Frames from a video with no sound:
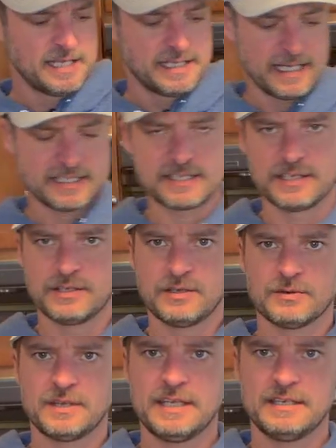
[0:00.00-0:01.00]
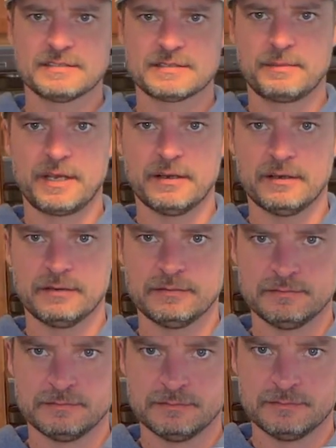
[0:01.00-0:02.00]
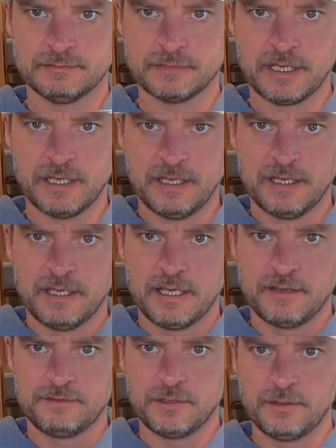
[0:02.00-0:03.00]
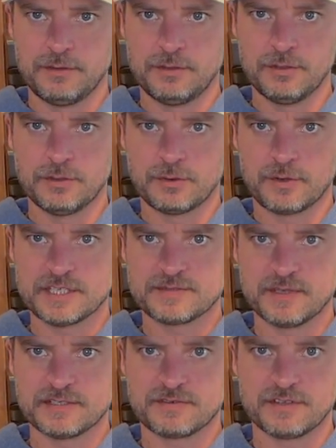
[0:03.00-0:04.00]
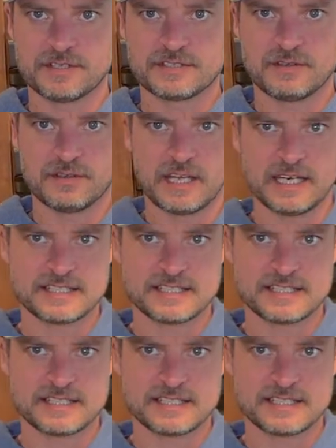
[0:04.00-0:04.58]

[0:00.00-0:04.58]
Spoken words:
Next thing you'll need is a beer. If you Google recipes for this online,